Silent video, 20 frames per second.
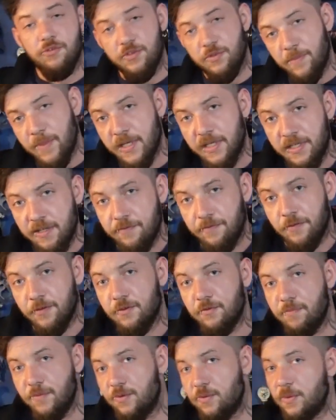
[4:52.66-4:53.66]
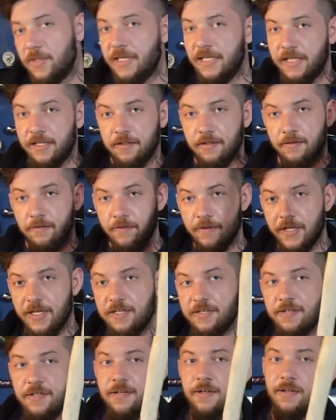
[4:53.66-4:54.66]
is a big difference between
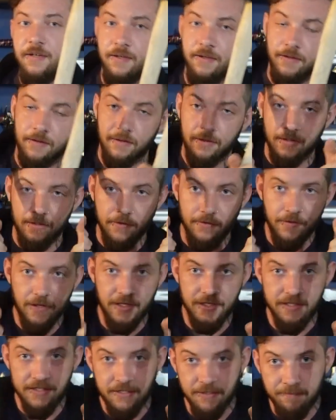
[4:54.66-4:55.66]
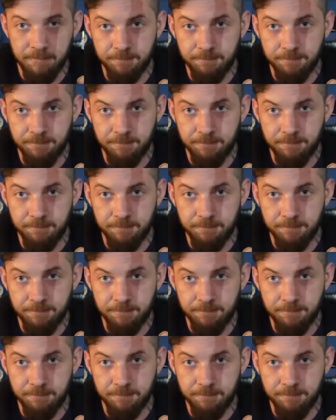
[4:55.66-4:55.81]
this and this.